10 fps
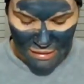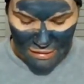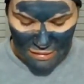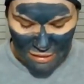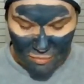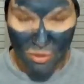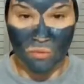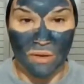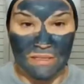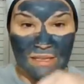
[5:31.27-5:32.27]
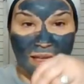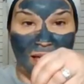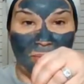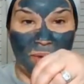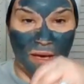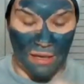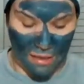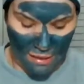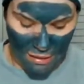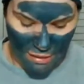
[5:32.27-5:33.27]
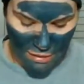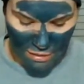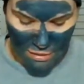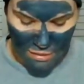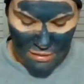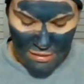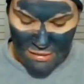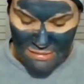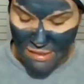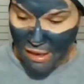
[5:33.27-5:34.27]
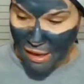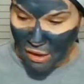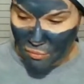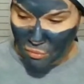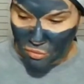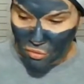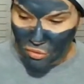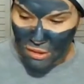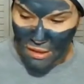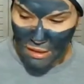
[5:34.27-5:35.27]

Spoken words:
And then I'm going to get my towel